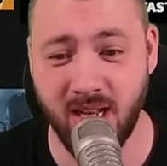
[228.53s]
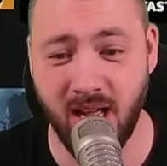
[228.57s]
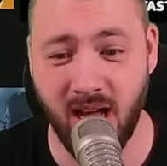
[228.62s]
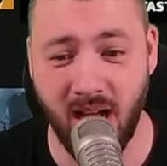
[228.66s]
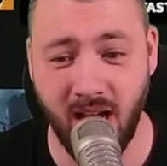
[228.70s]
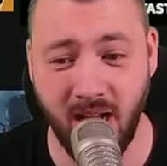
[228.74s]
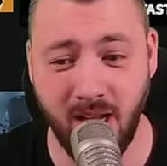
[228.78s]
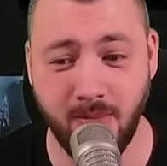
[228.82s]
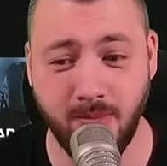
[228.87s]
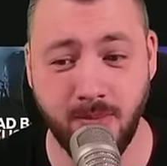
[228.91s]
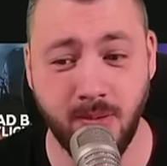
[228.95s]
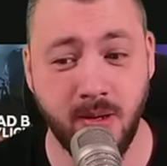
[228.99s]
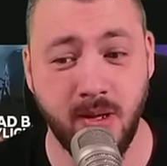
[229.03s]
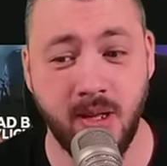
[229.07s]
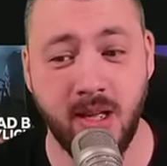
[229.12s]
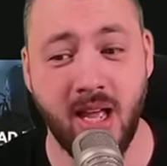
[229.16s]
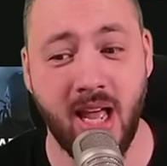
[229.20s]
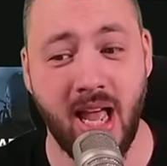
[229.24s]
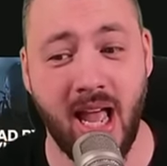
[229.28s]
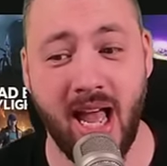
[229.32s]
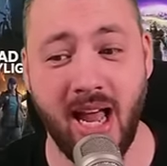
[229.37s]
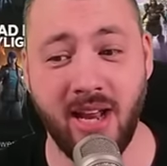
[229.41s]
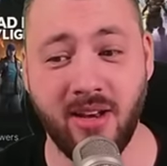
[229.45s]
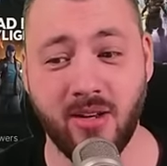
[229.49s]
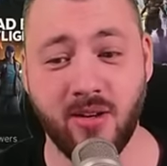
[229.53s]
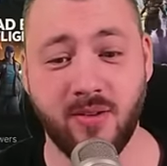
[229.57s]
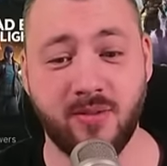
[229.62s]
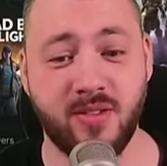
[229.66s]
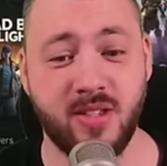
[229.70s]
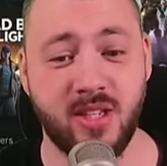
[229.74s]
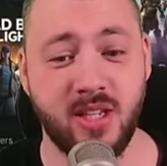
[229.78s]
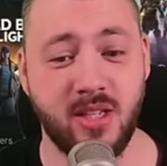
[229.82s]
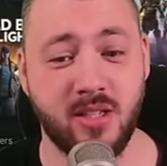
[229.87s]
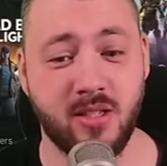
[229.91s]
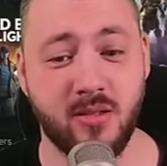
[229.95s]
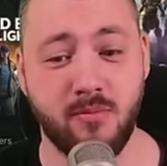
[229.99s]
hype, end of
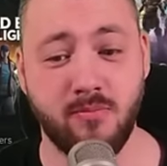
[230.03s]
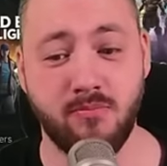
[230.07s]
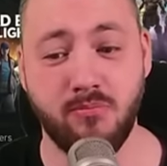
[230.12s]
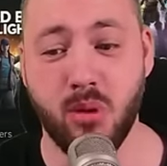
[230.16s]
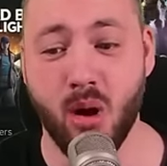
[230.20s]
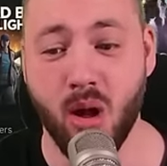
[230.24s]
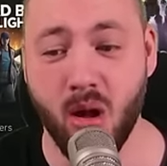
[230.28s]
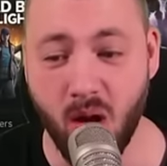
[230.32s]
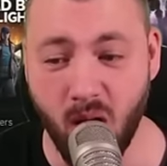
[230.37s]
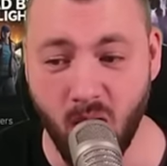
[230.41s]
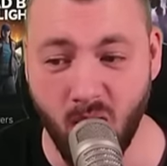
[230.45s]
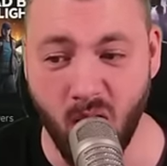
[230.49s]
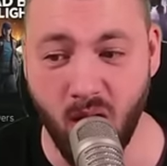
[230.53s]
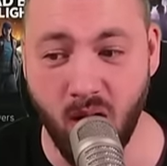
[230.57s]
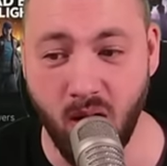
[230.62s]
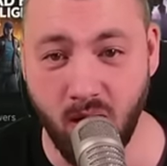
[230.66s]
season blah.